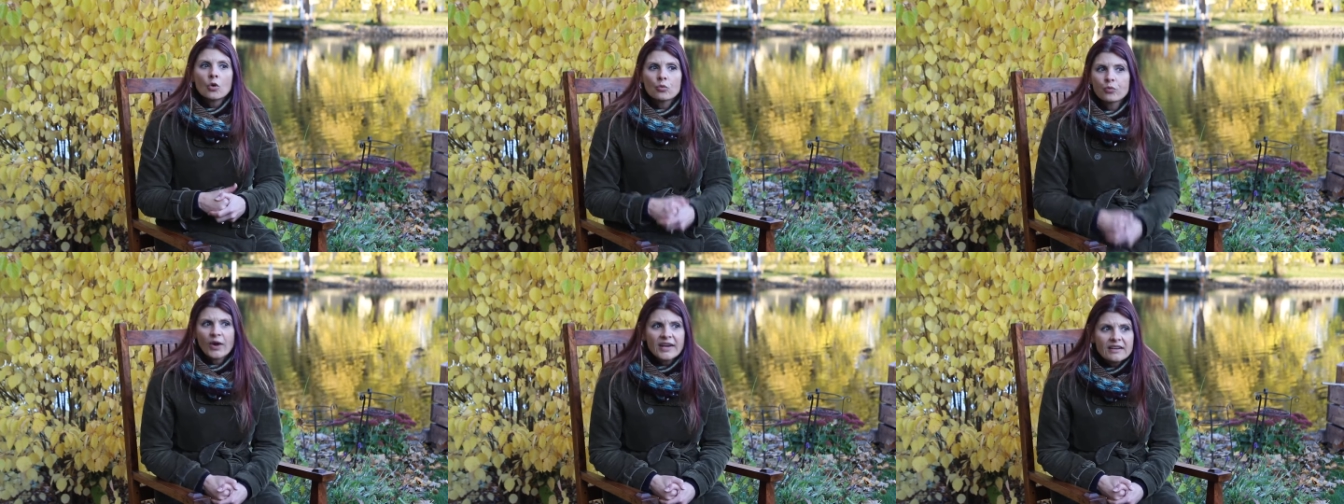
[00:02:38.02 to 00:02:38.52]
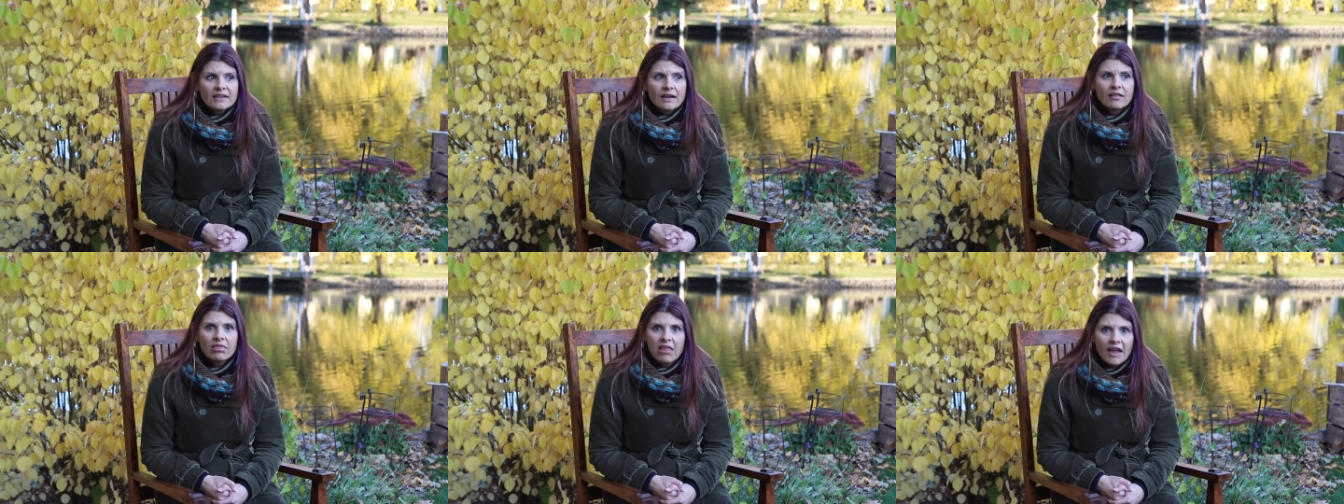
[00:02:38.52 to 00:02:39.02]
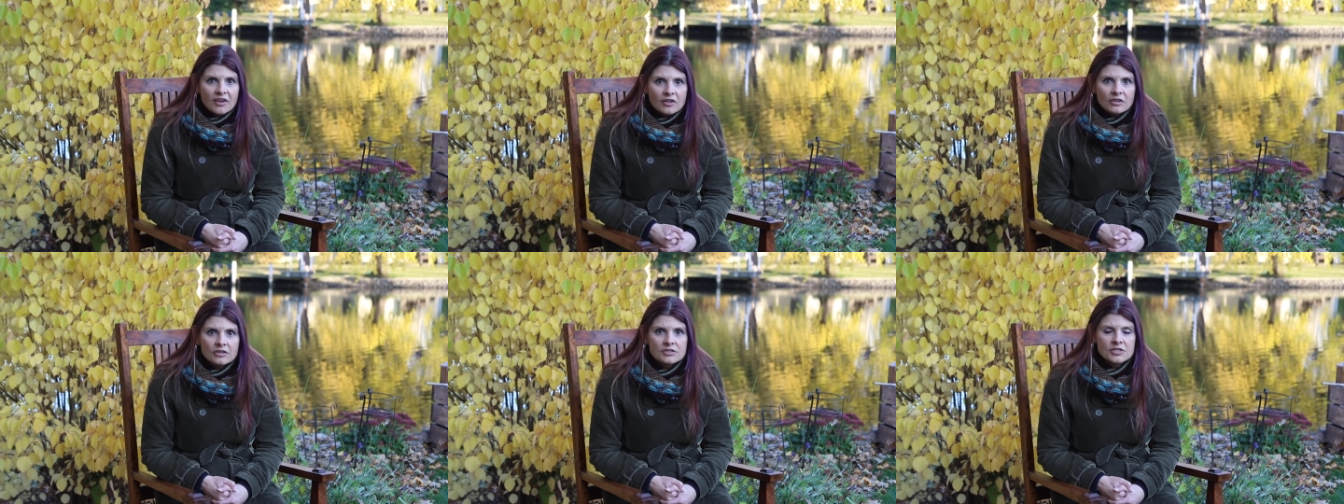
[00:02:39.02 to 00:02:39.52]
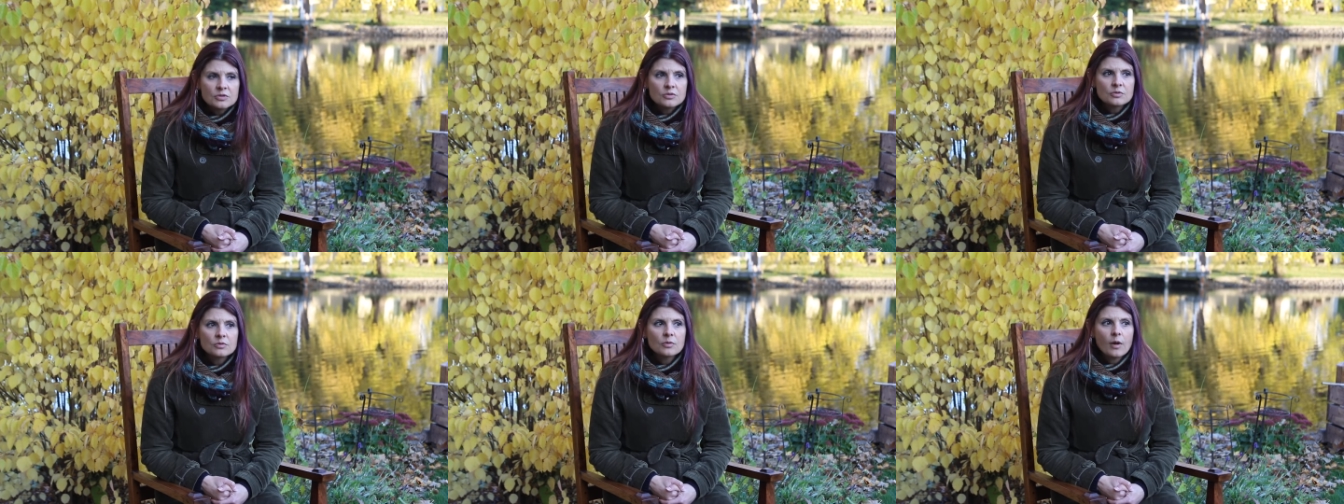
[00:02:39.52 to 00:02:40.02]
Write a letter
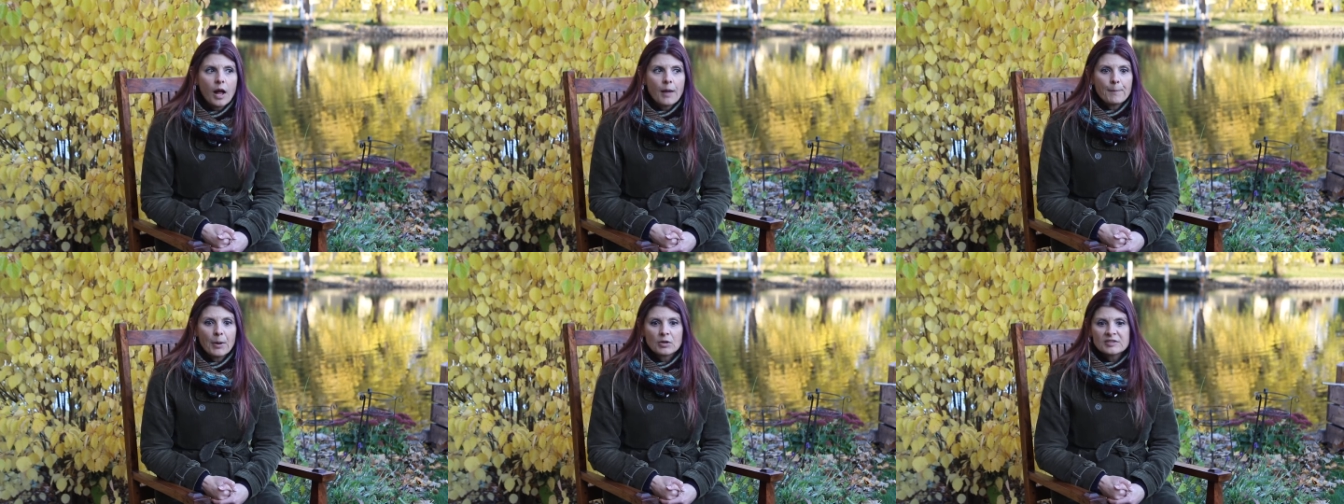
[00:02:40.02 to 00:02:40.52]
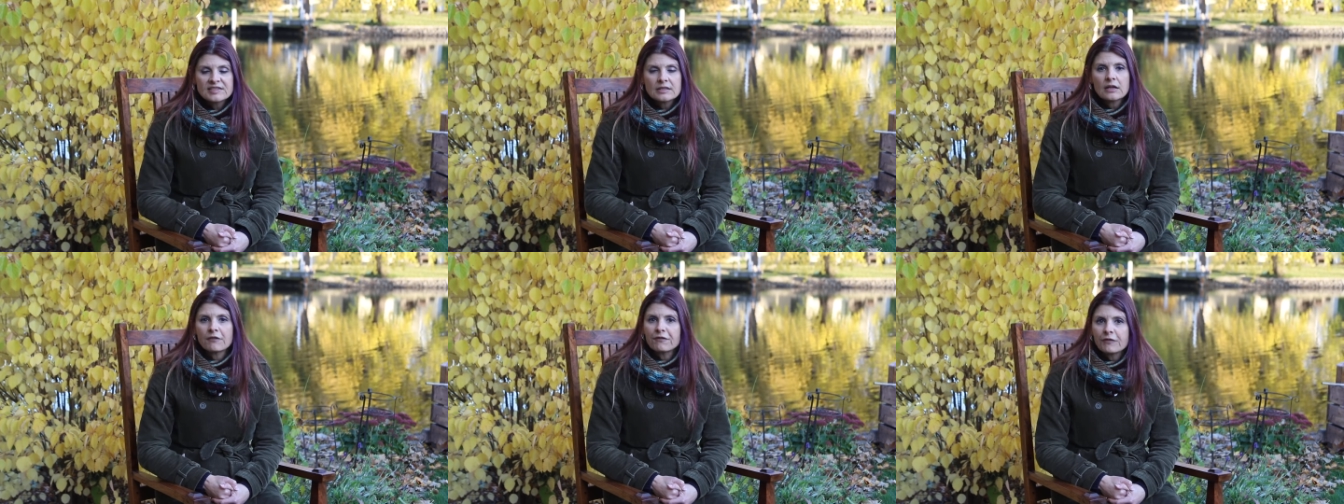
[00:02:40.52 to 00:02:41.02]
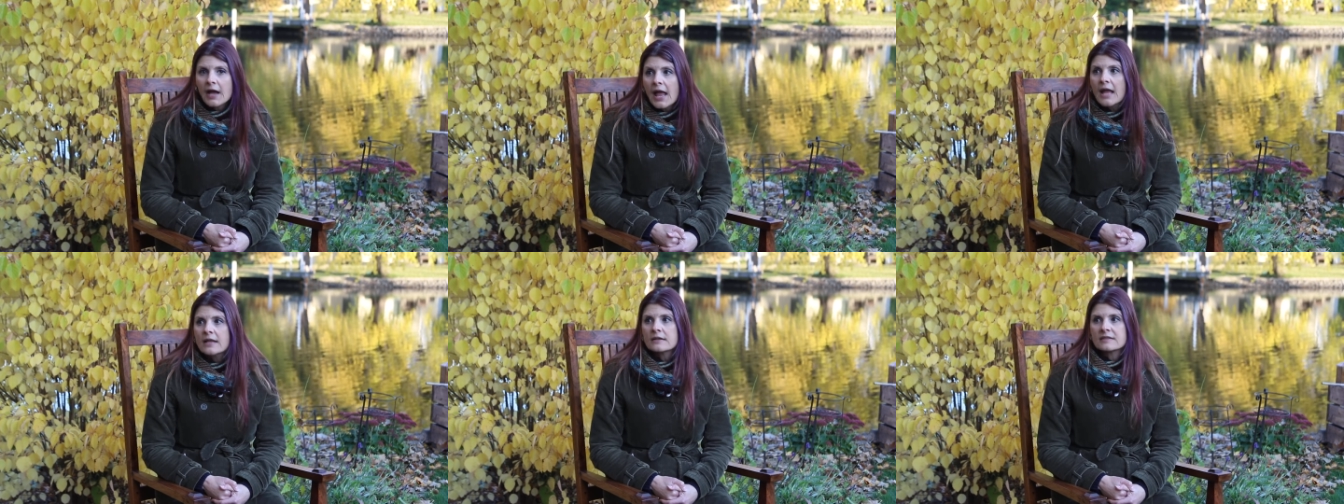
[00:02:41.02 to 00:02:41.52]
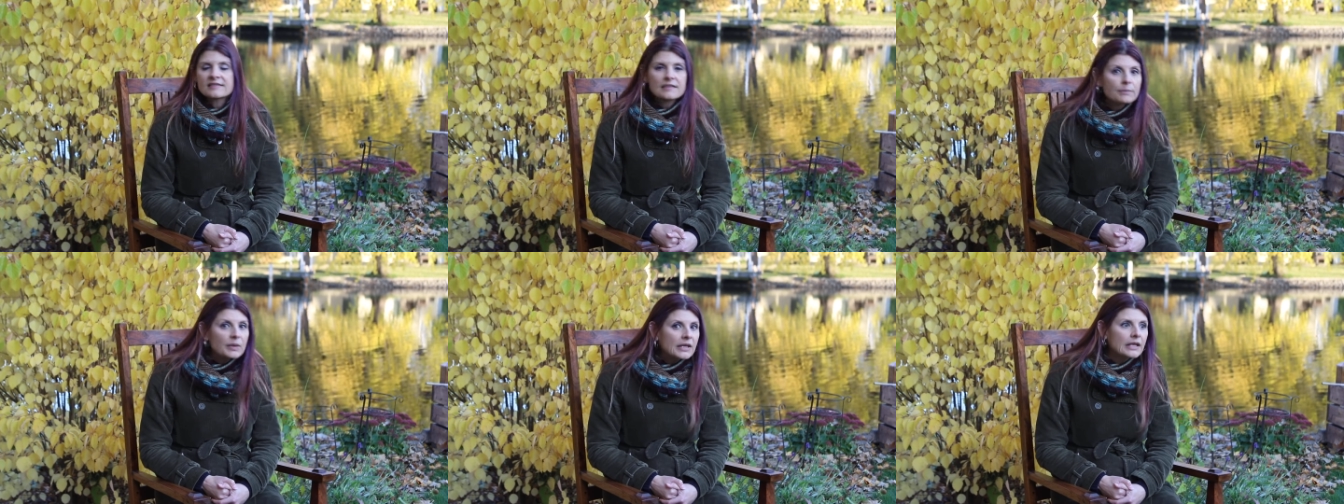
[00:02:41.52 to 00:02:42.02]
to a person, a friend, a
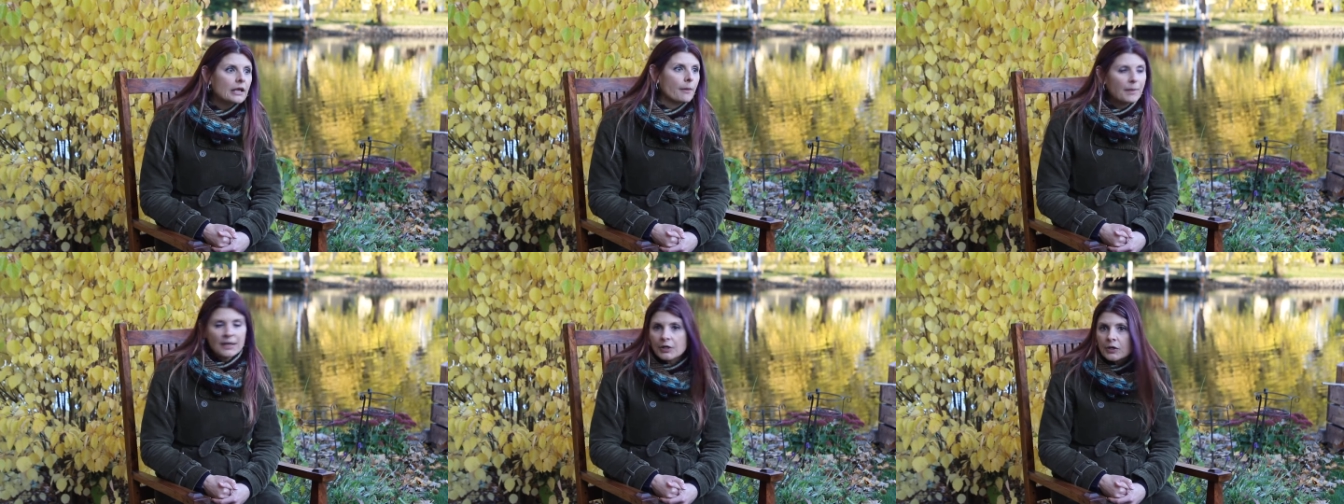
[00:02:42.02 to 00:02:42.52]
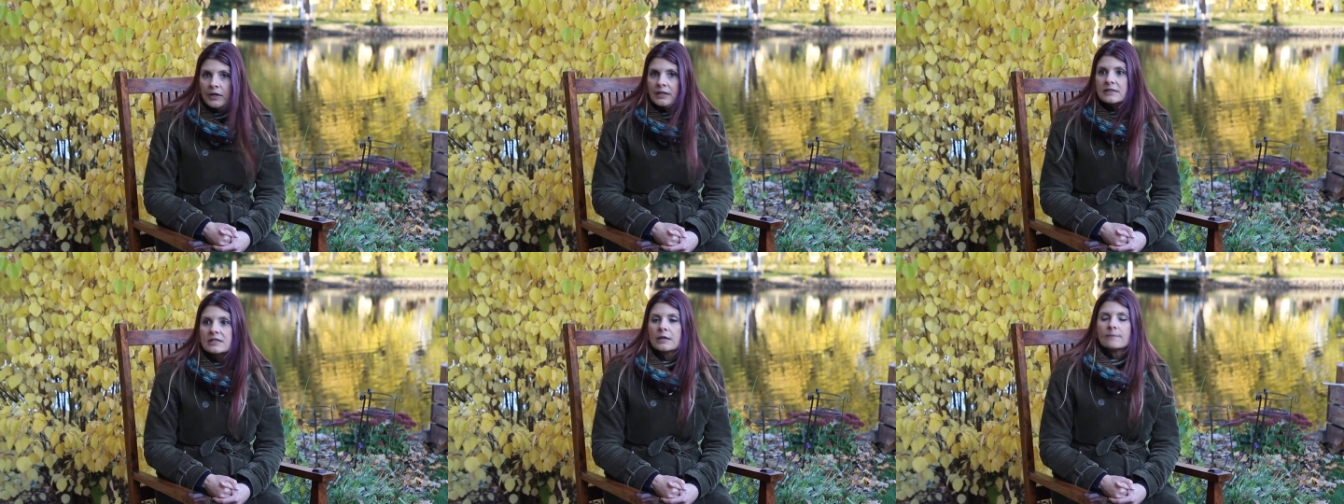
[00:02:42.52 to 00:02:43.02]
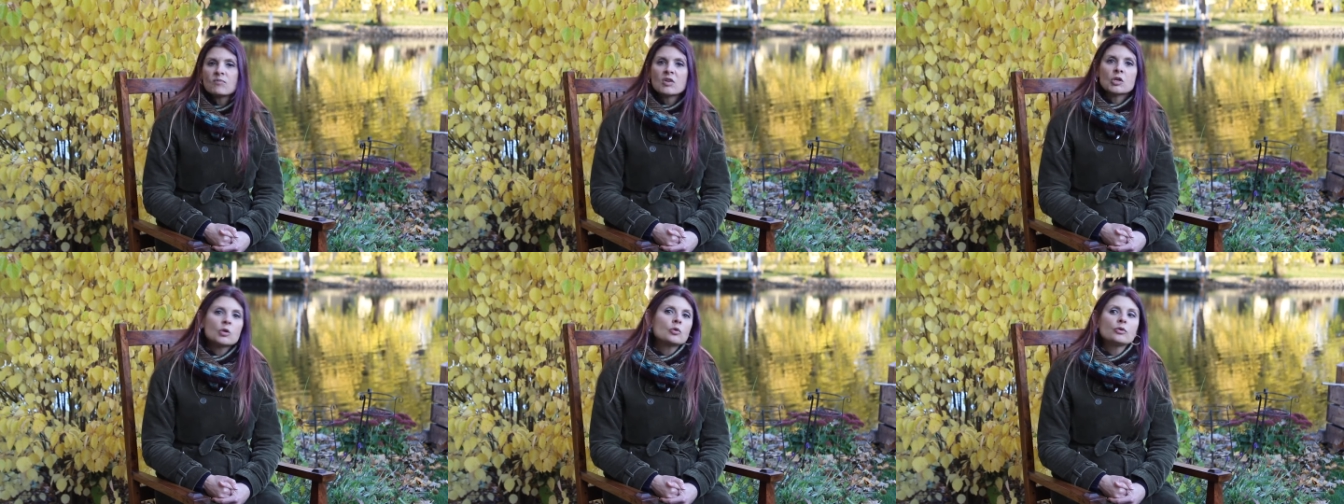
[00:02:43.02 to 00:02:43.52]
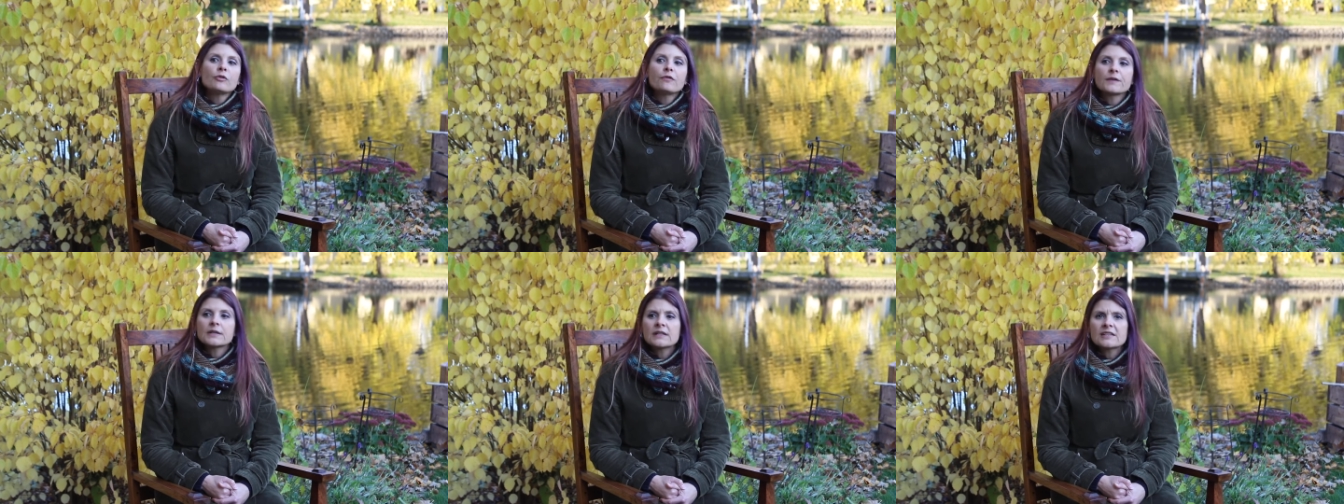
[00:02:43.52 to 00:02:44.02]
sibling, a parent, who you
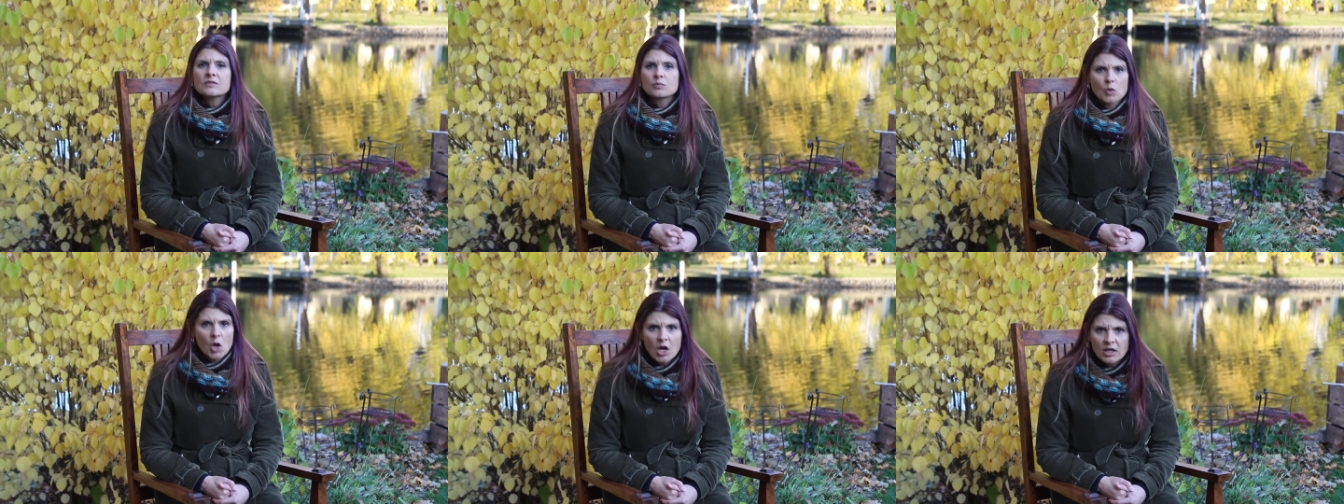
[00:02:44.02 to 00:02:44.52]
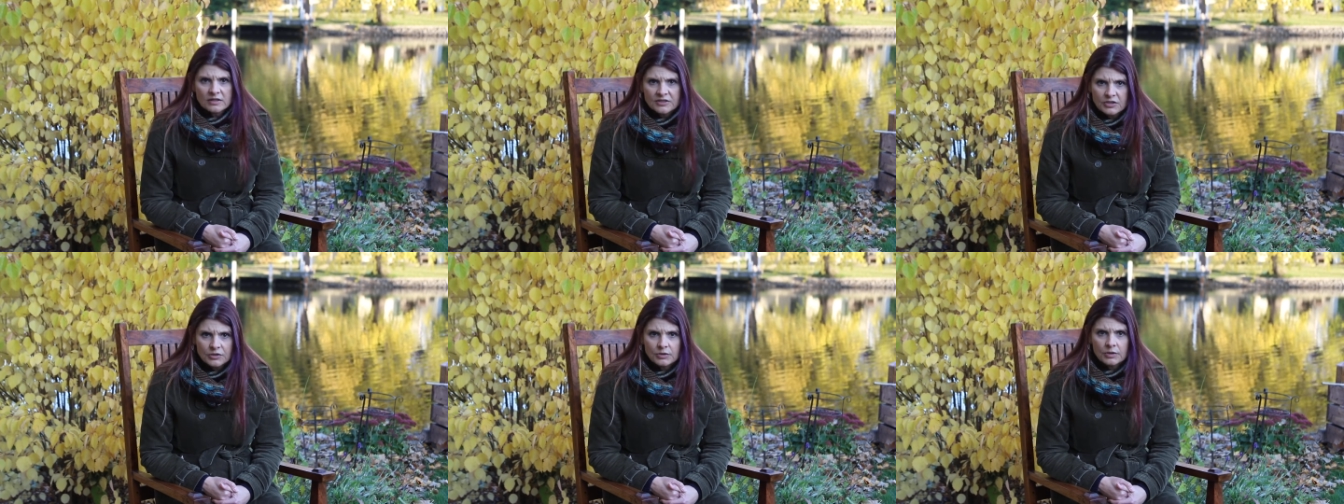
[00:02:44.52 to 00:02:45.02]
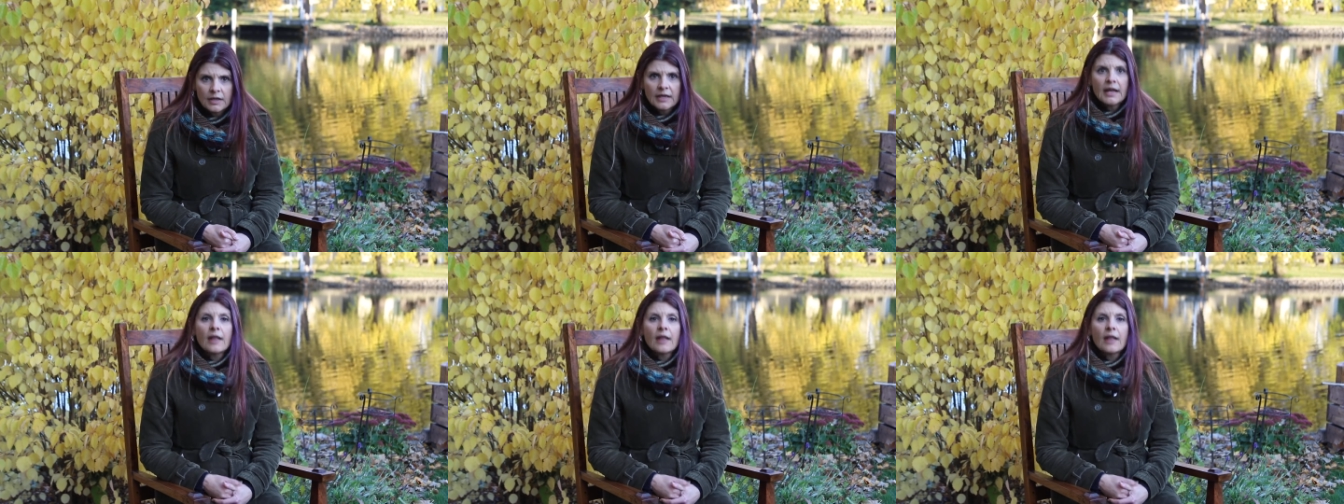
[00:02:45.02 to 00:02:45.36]
feel has wronged you.